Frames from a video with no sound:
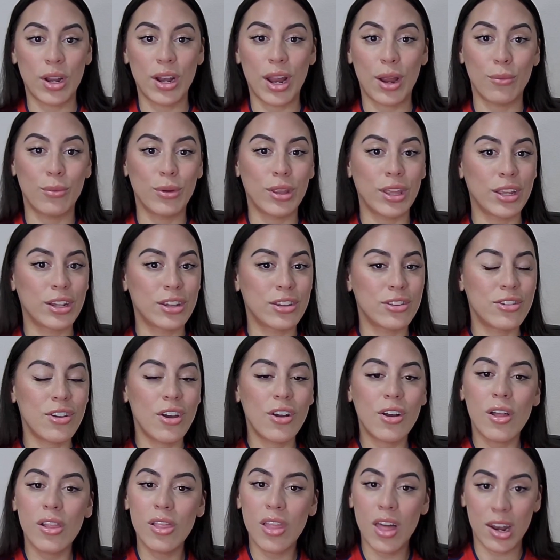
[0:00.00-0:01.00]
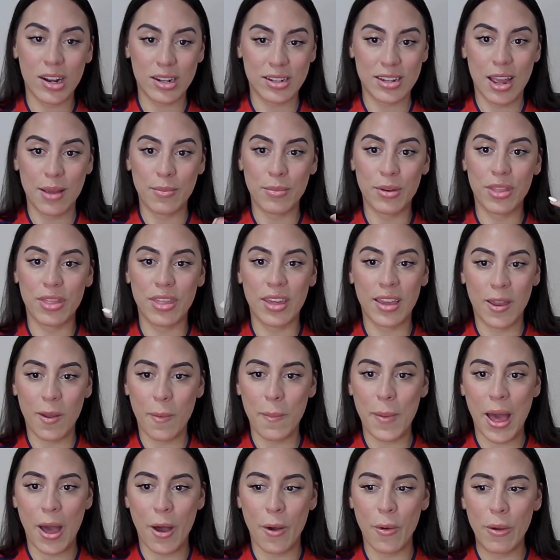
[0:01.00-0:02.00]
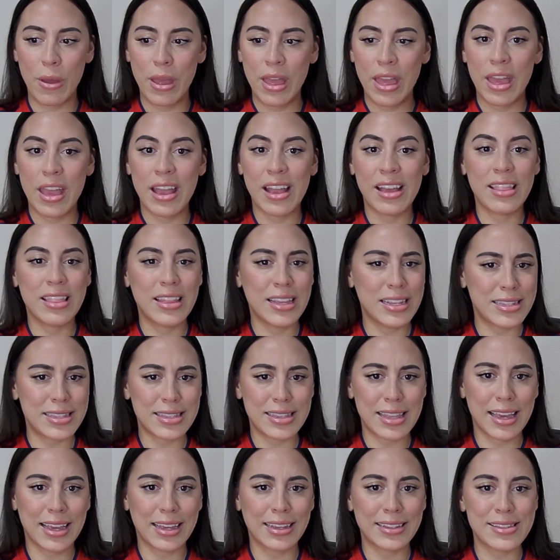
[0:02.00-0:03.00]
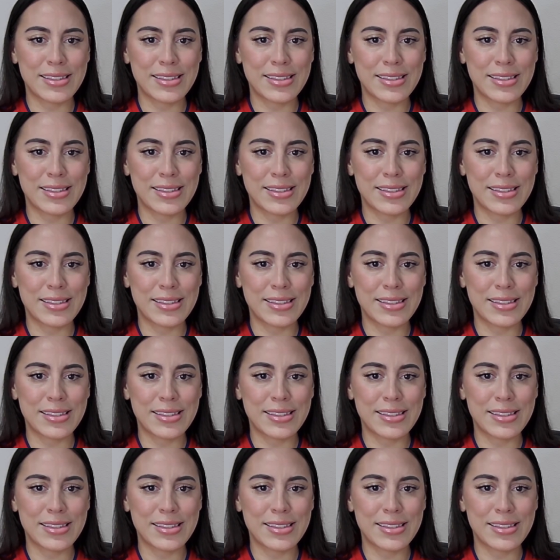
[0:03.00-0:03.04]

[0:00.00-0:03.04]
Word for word: I really took a lot of time to think about these things.